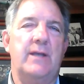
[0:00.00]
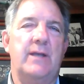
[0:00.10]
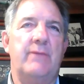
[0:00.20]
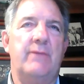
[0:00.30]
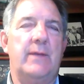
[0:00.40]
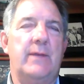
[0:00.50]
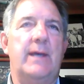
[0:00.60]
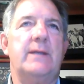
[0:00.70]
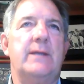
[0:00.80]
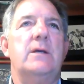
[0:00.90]
Do they have to have
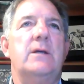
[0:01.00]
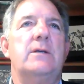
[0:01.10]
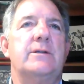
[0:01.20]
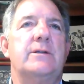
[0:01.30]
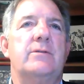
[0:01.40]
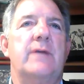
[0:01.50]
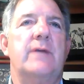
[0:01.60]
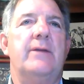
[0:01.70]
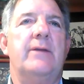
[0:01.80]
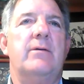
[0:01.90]
that to do
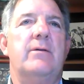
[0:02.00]
that?